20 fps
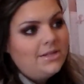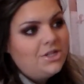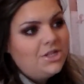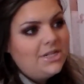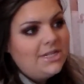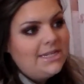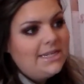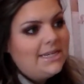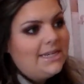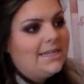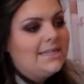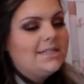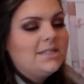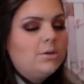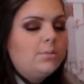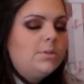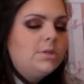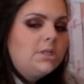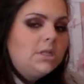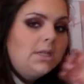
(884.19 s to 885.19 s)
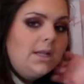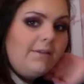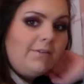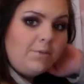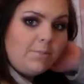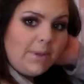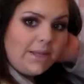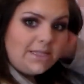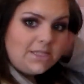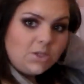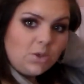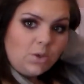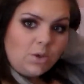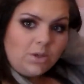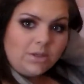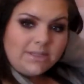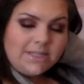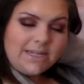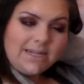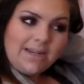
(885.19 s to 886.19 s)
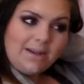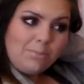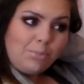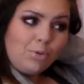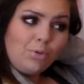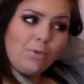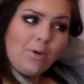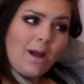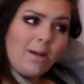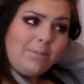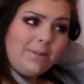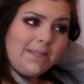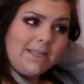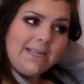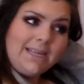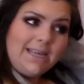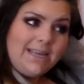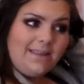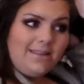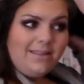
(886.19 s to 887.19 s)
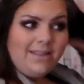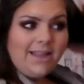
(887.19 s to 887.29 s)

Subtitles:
She is almost 11 months old, and it probably,